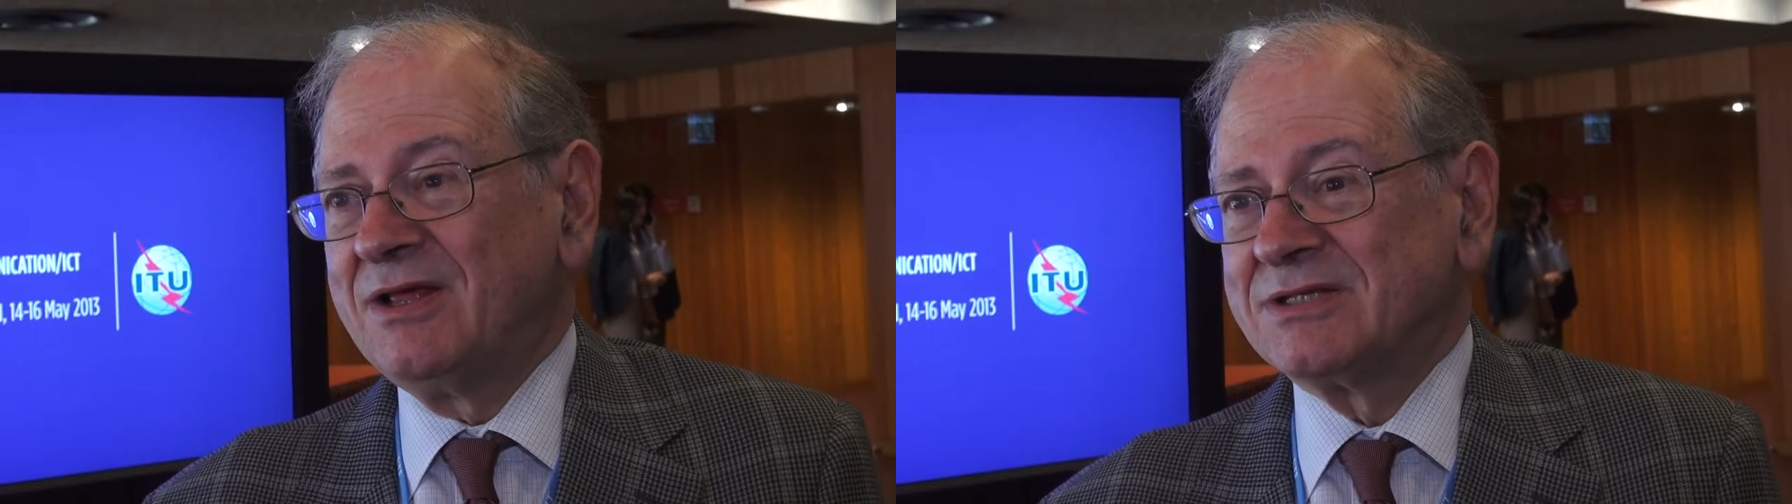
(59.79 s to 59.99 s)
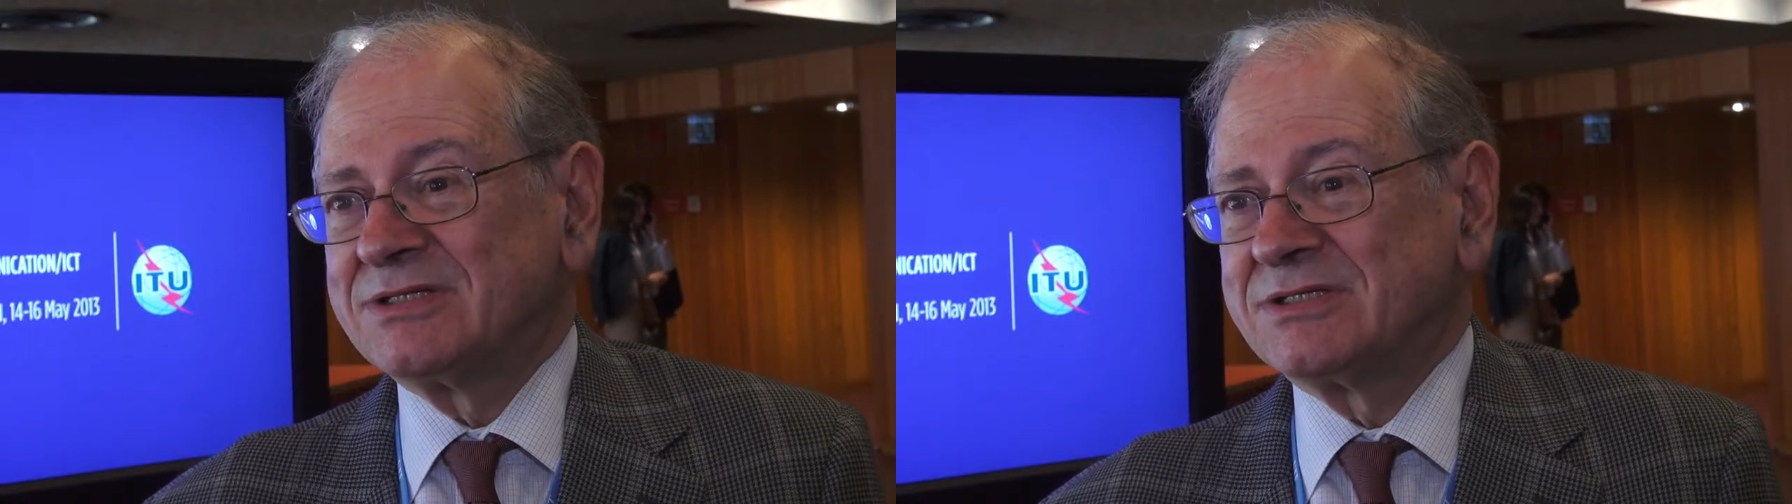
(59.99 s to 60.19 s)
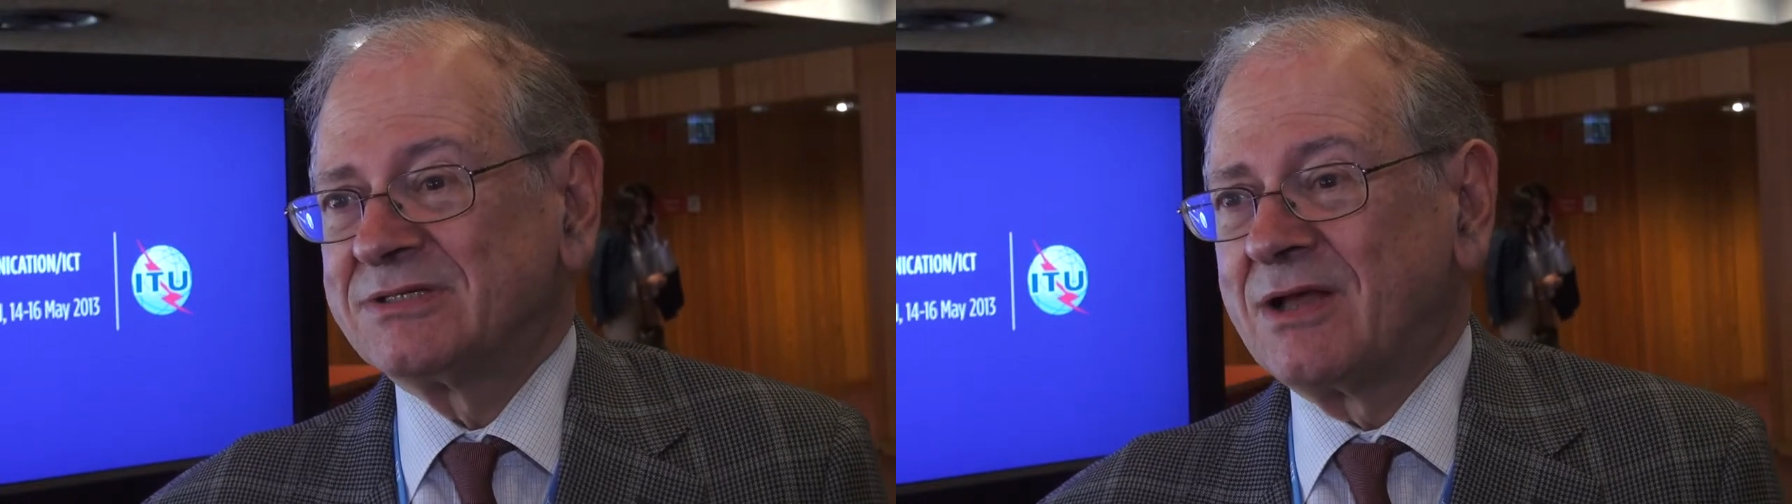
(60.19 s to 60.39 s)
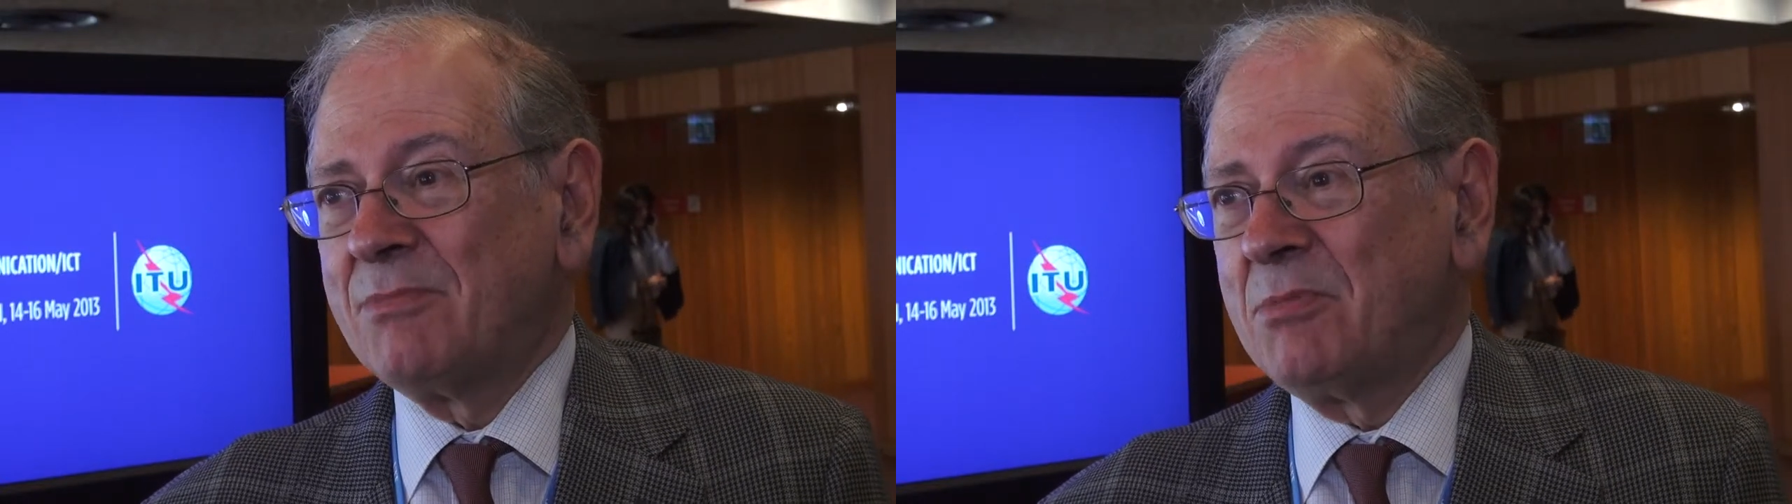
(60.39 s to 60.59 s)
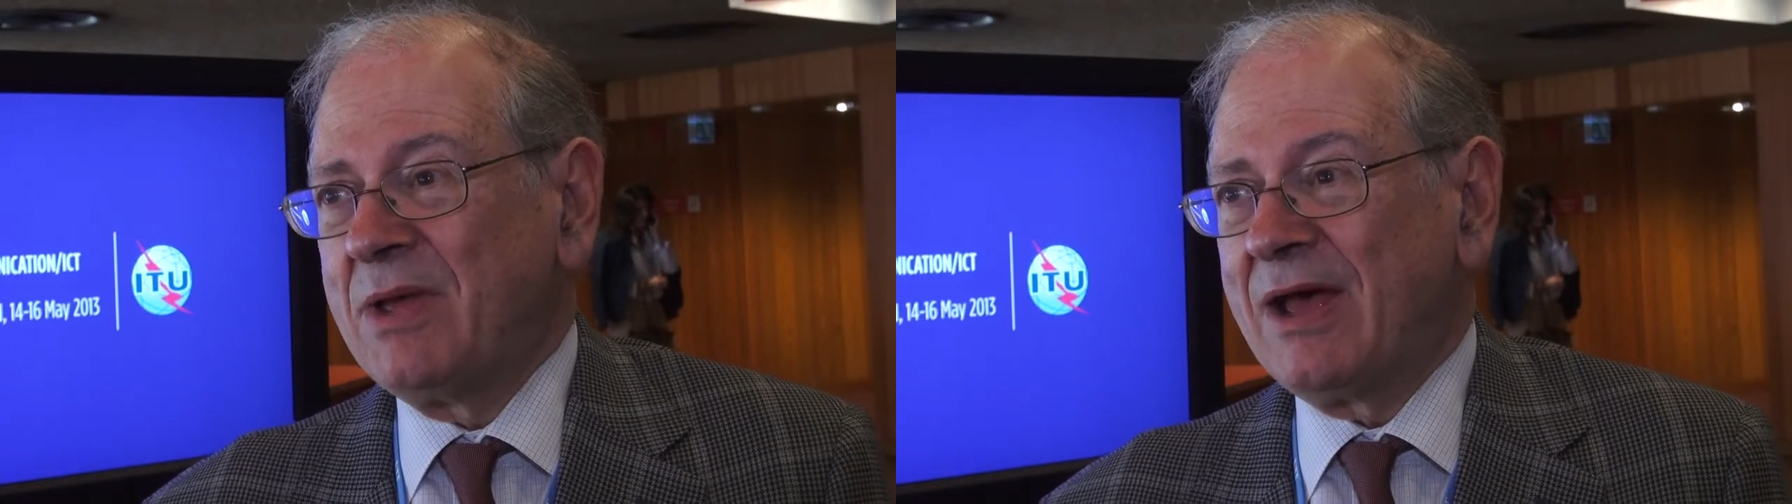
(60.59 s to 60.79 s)
that's
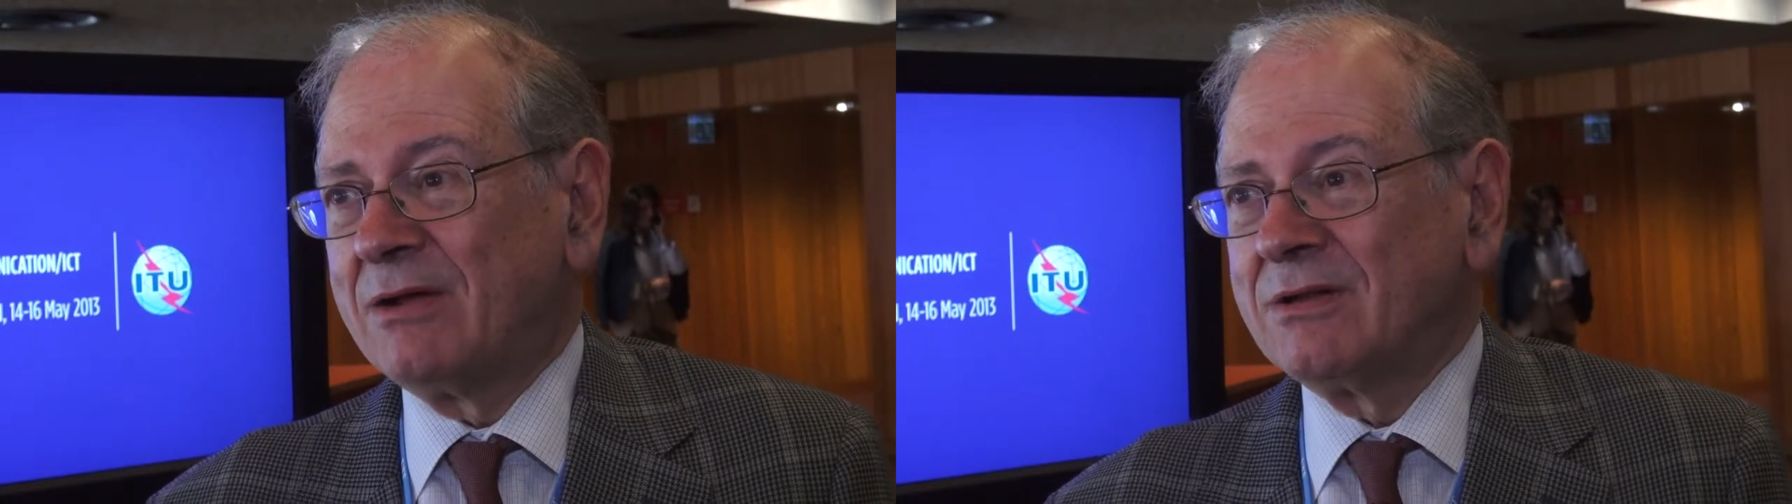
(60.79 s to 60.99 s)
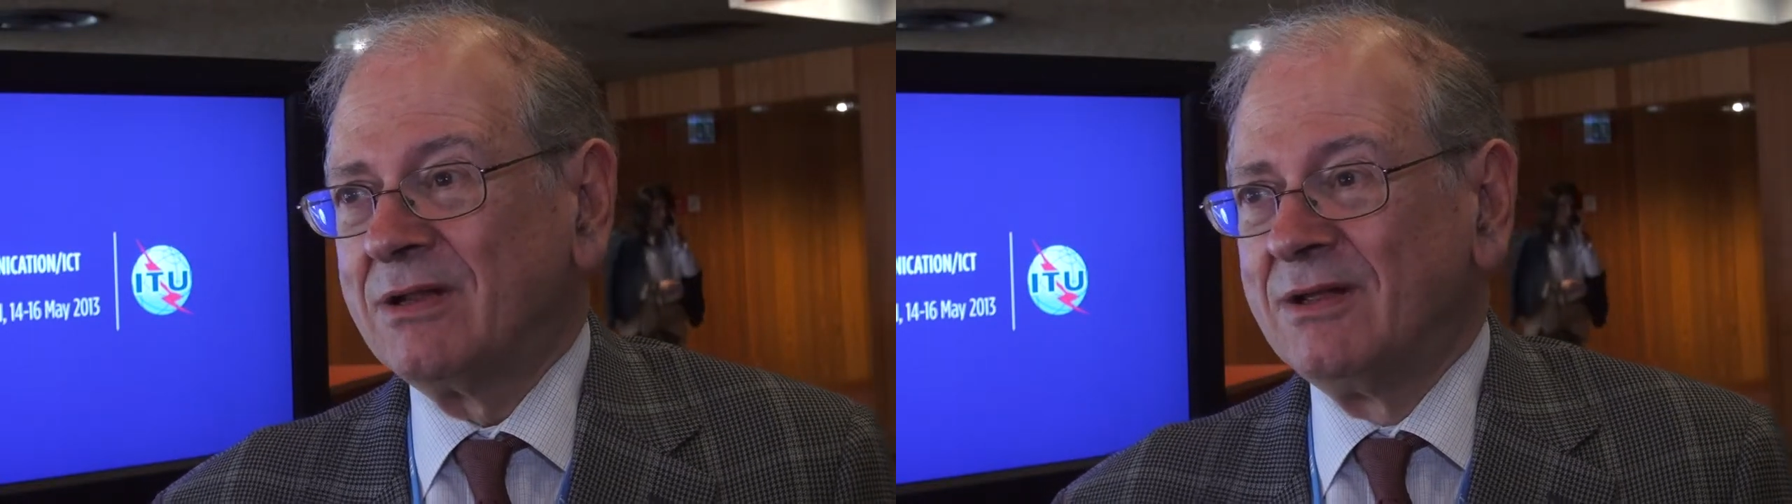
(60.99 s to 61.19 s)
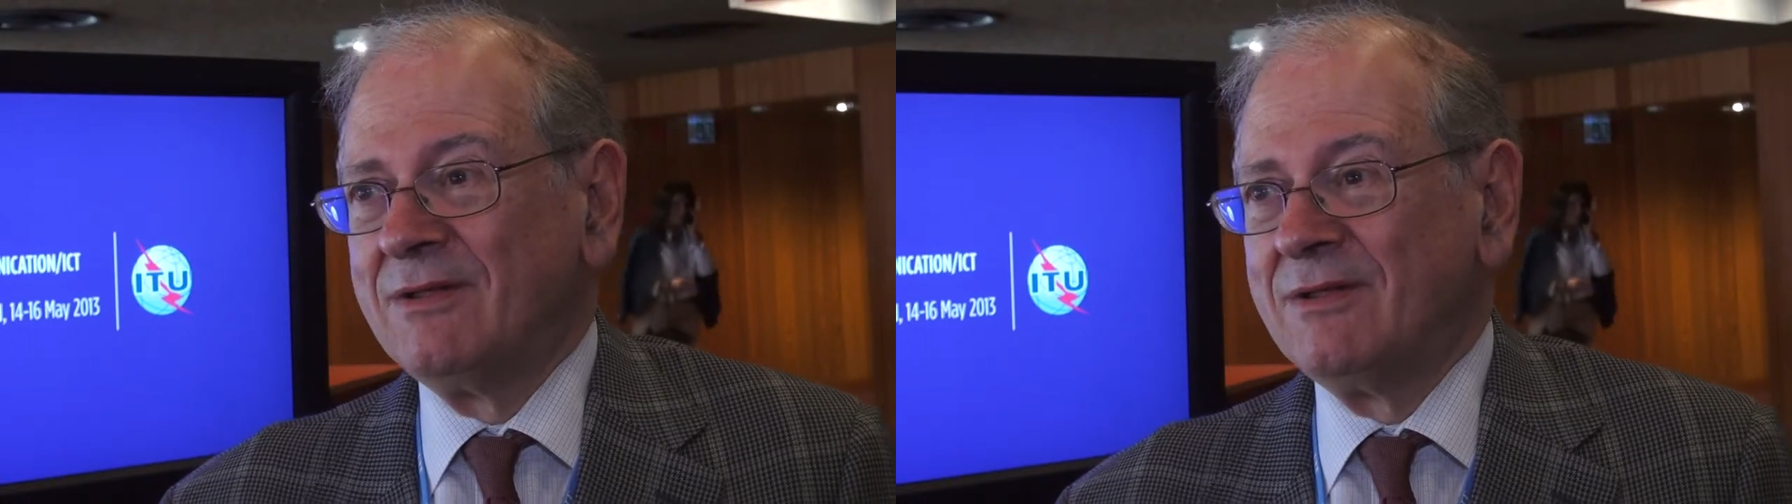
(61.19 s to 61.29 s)
come about